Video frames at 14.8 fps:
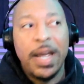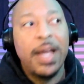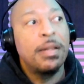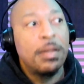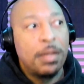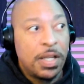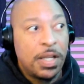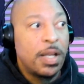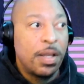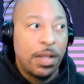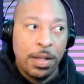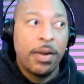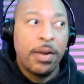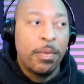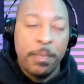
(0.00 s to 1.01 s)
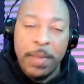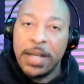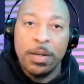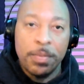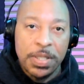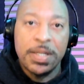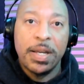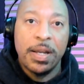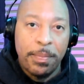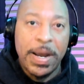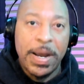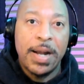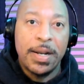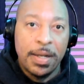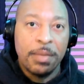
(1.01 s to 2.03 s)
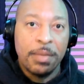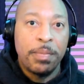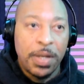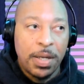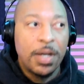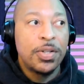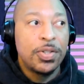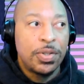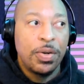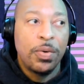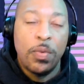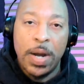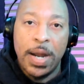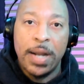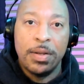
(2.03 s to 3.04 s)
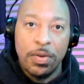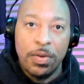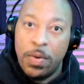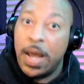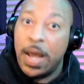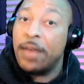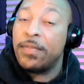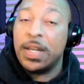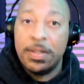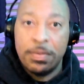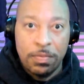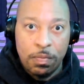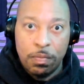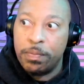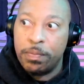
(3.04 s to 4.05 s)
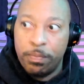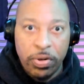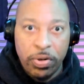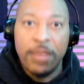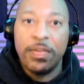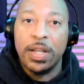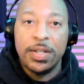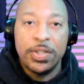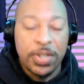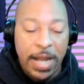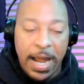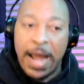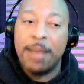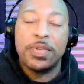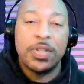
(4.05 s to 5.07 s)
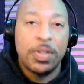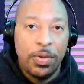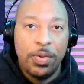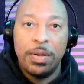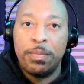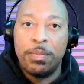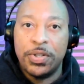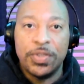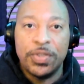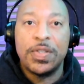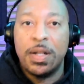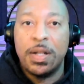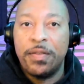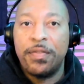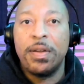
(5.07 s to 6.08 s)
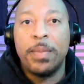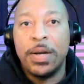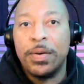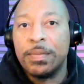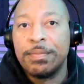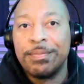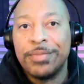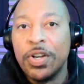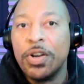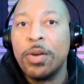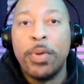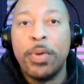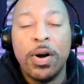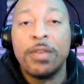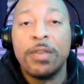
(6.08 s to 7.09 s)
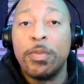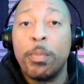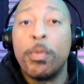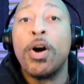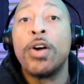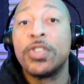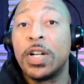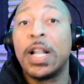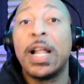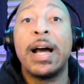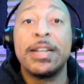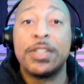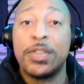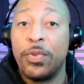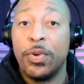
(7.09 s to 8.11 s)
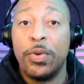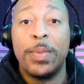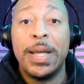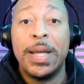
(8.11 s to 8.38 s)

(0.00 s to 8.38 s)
And make no mistake about it, because you're white, you have a privilege, absolutely, but you're still a female. So you're part of a marginalized group.